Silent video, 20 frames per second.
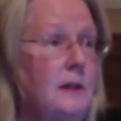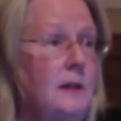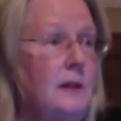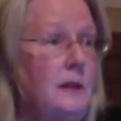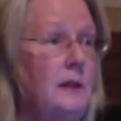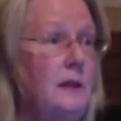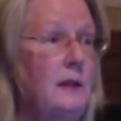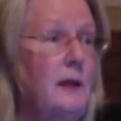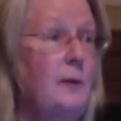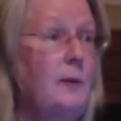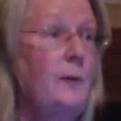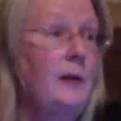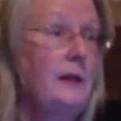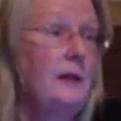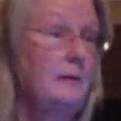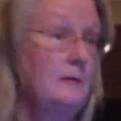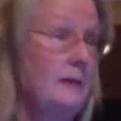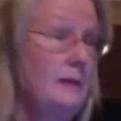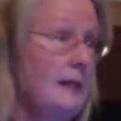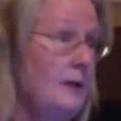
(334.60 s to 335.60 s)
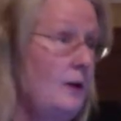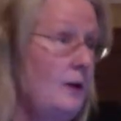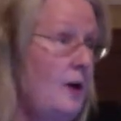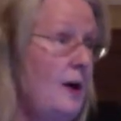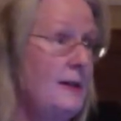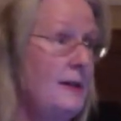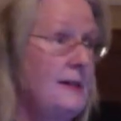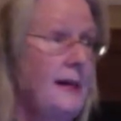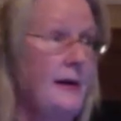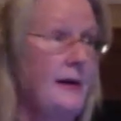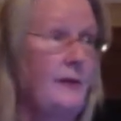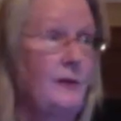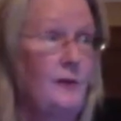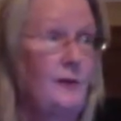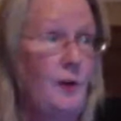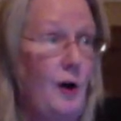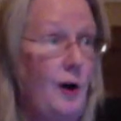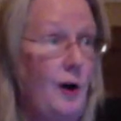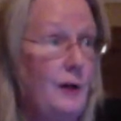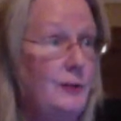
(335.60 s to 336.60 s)
we can contact the
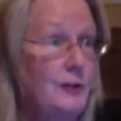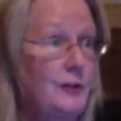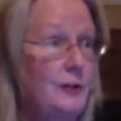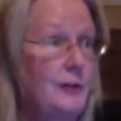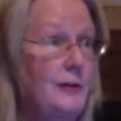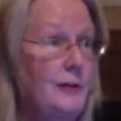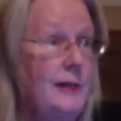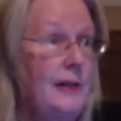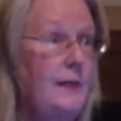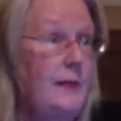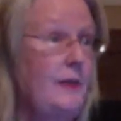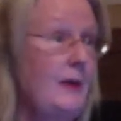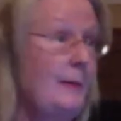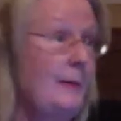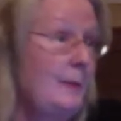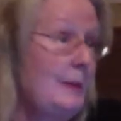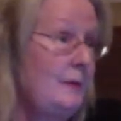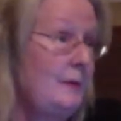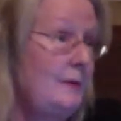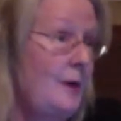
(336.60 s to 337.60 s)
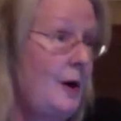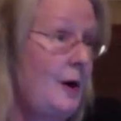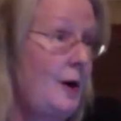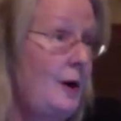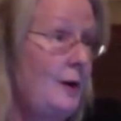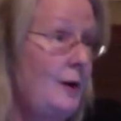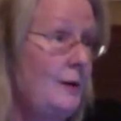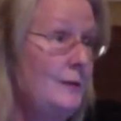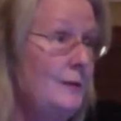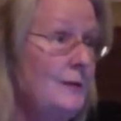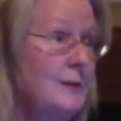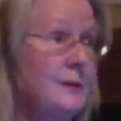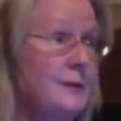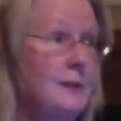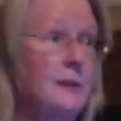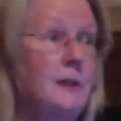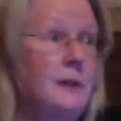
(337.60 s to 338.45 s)
doctor, get them involved.